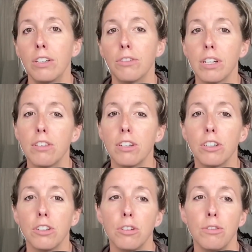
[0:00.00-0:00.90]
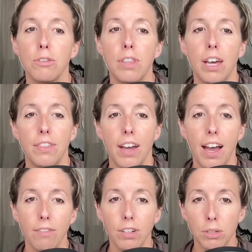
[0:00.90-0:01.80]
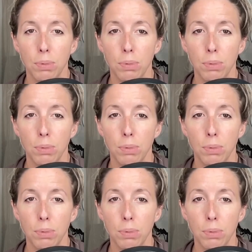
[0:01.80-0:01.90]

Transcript: Research shows that the average